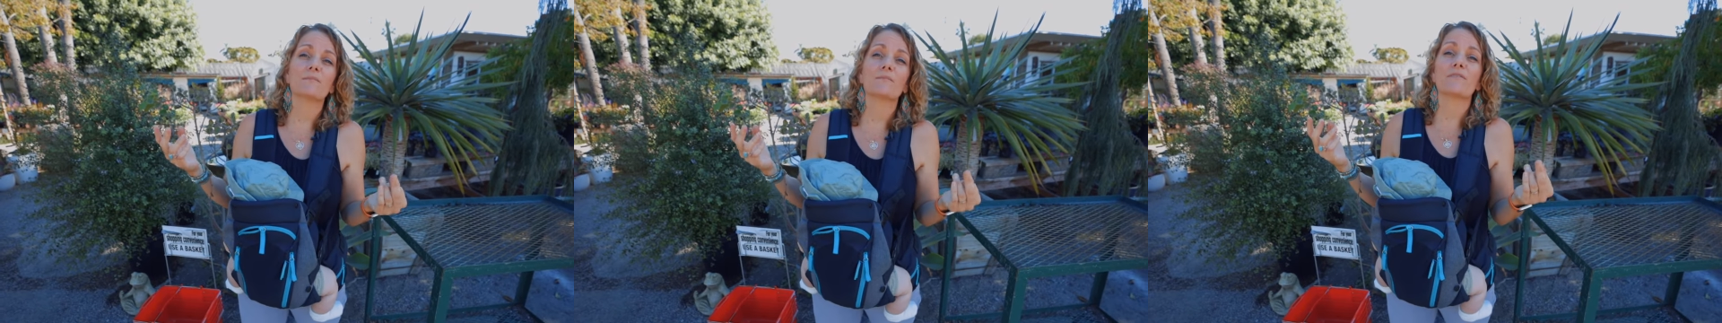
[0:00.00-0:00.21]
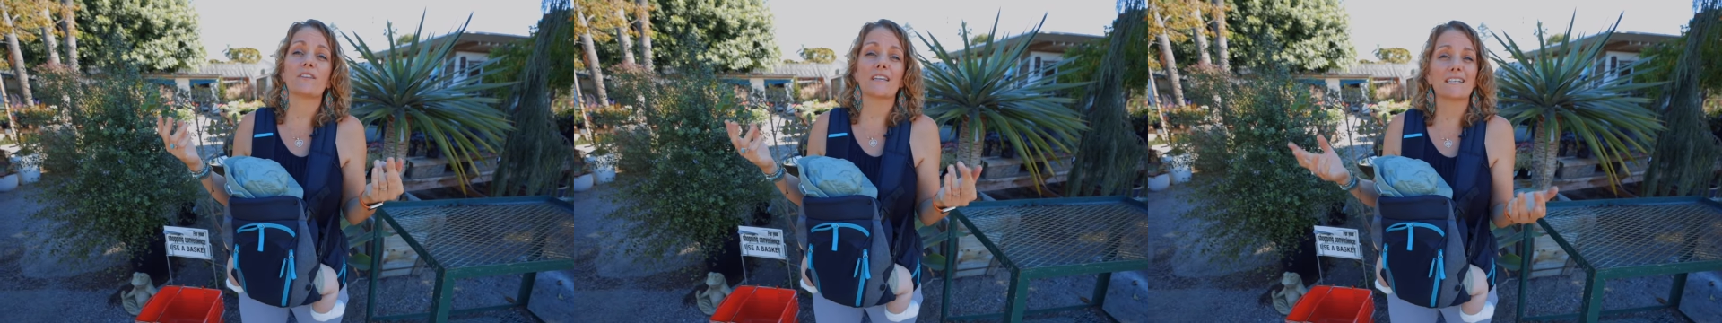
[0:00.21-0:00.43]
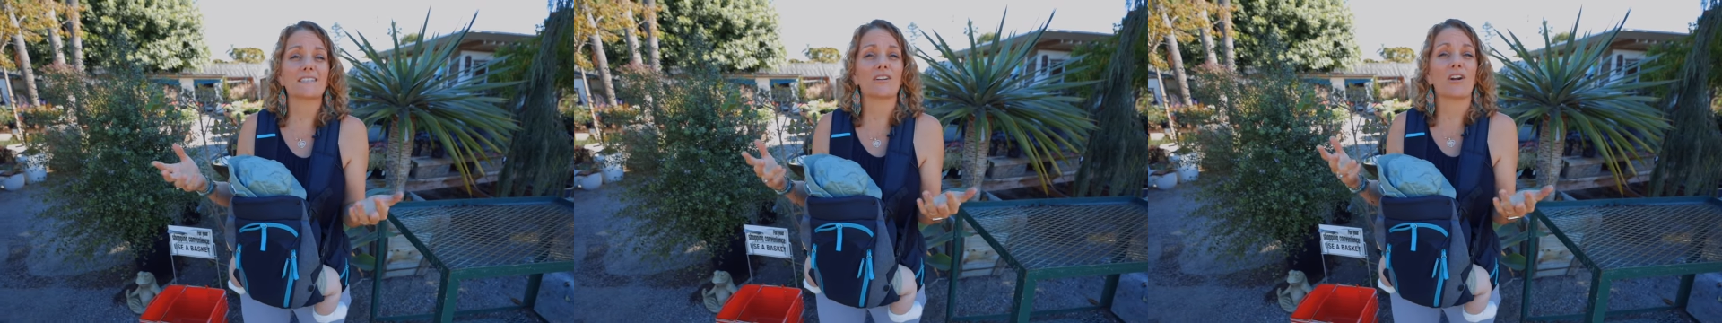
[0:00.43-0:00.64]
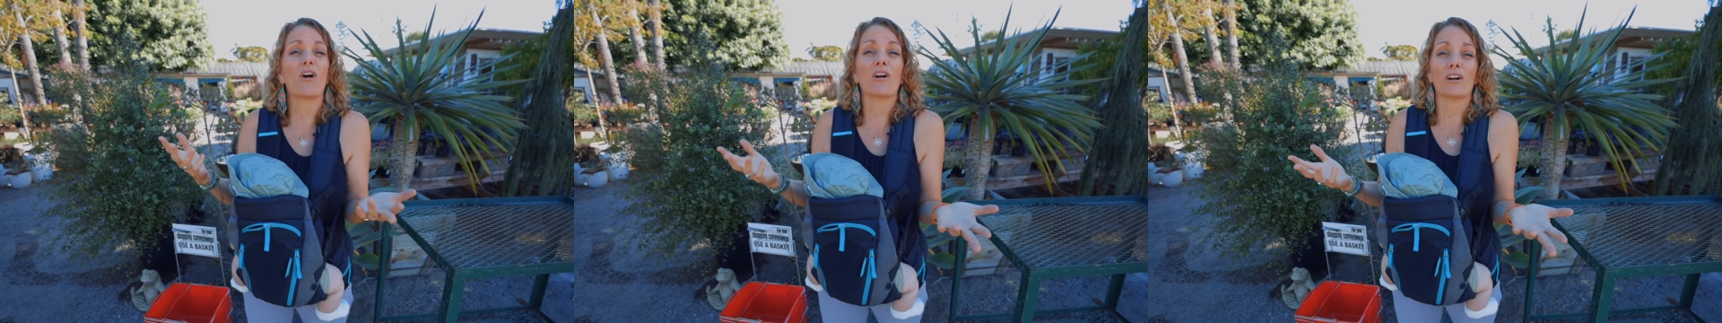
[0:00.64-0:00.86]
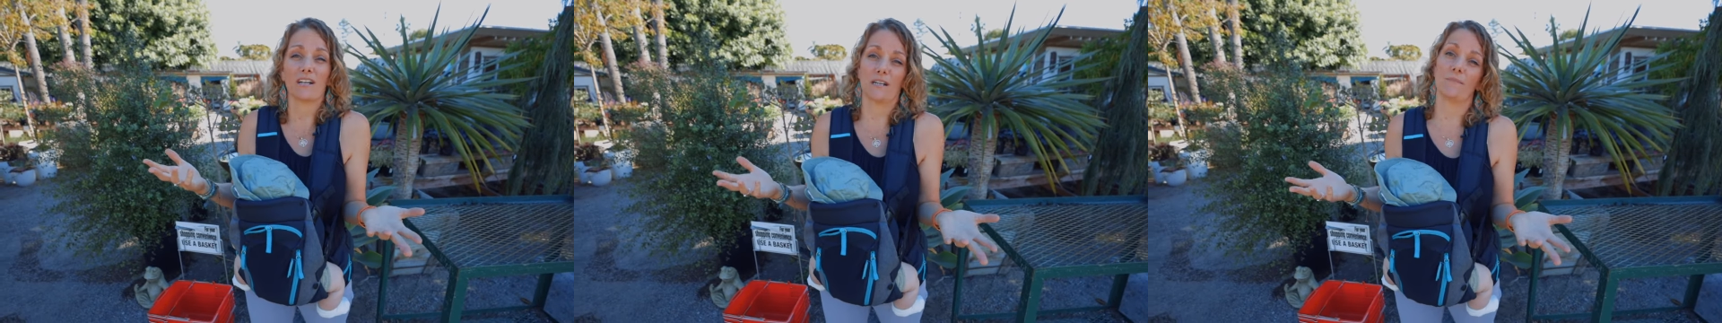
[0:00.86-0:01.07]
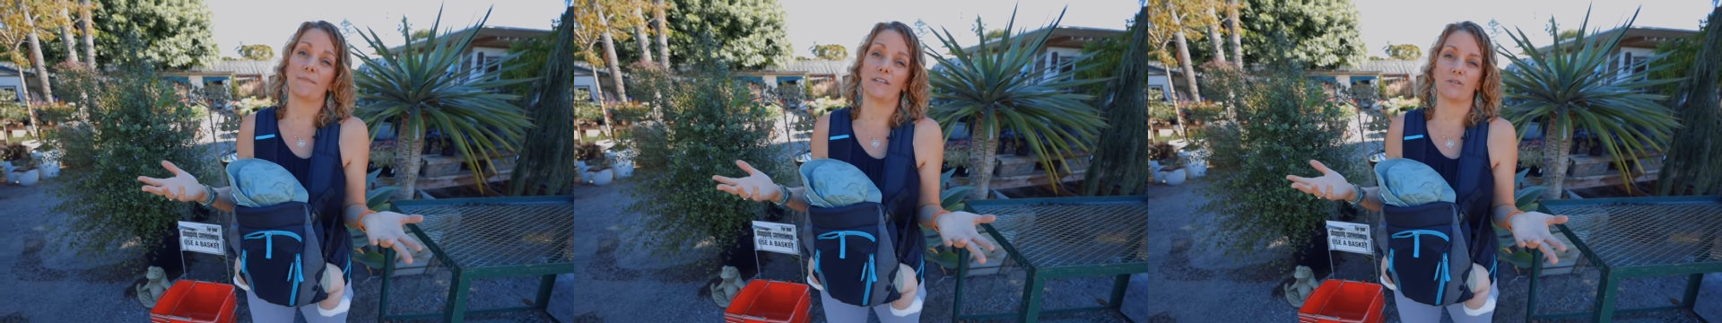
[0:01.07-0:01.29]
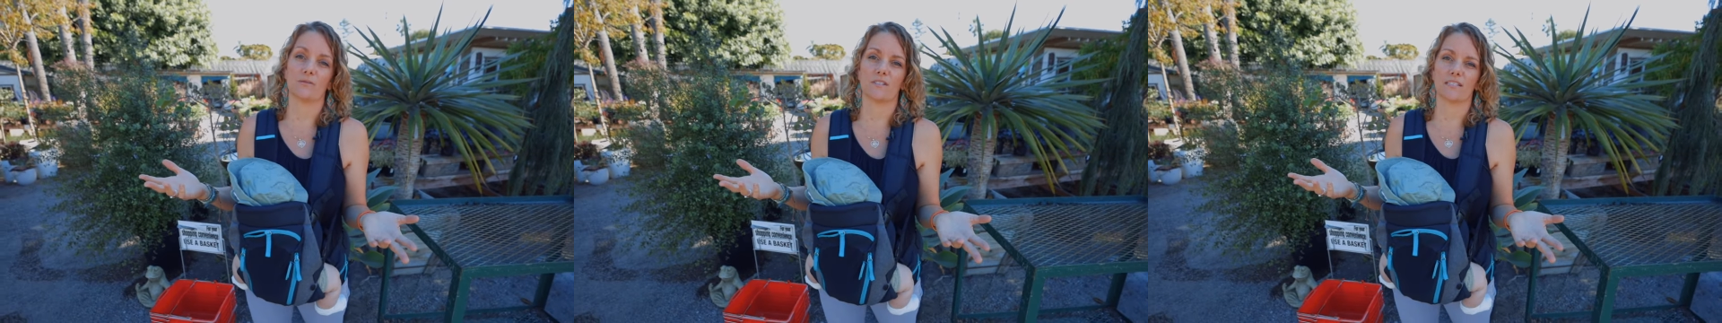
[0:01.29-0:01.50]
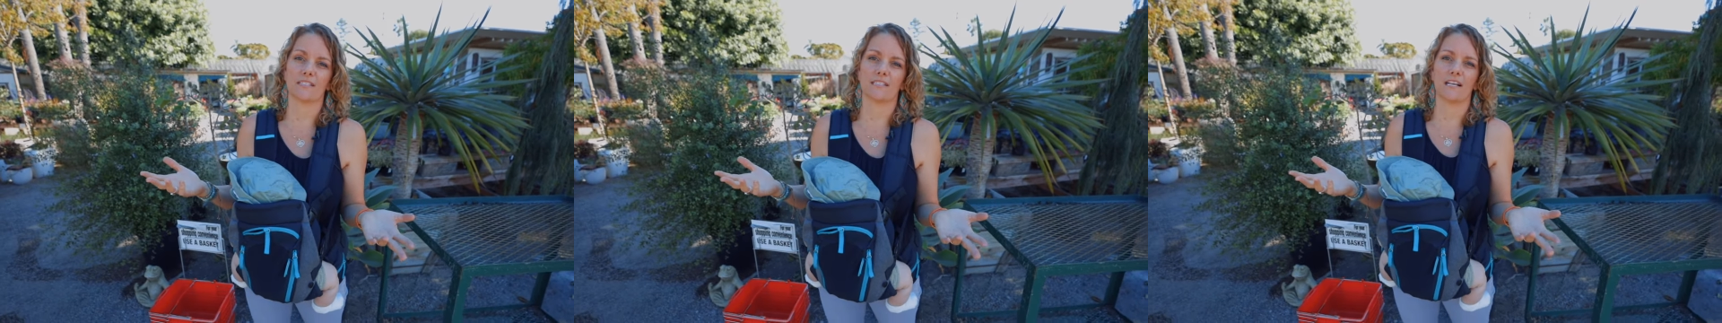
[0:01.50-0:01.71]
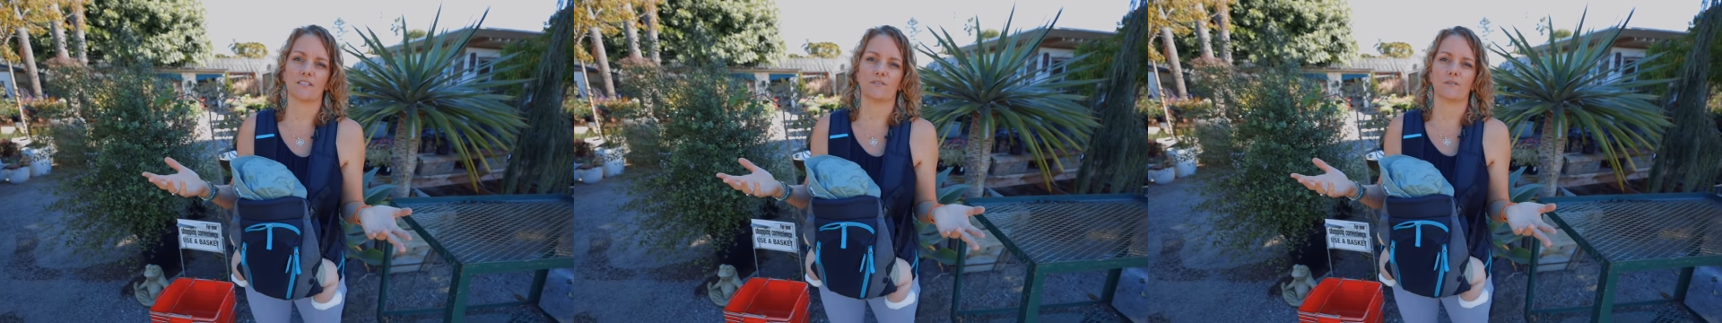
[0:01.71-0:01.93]
things that aren't gonna make you
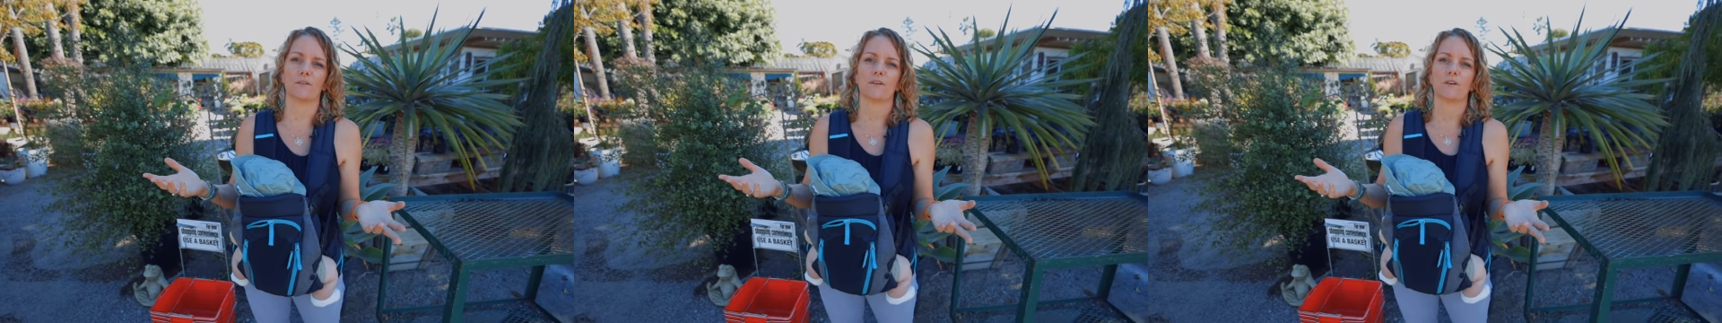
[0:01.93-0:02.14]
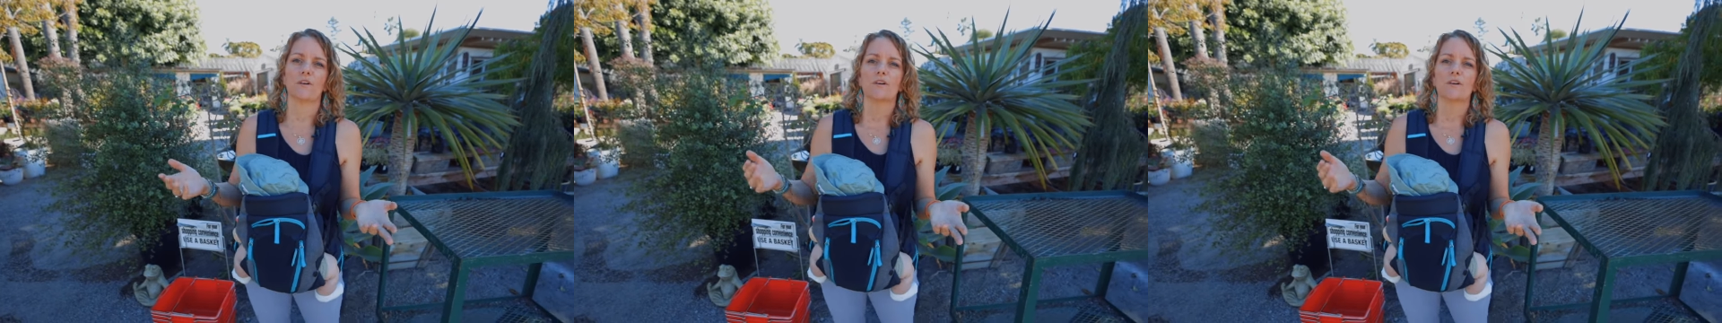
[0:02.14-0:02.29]
successful.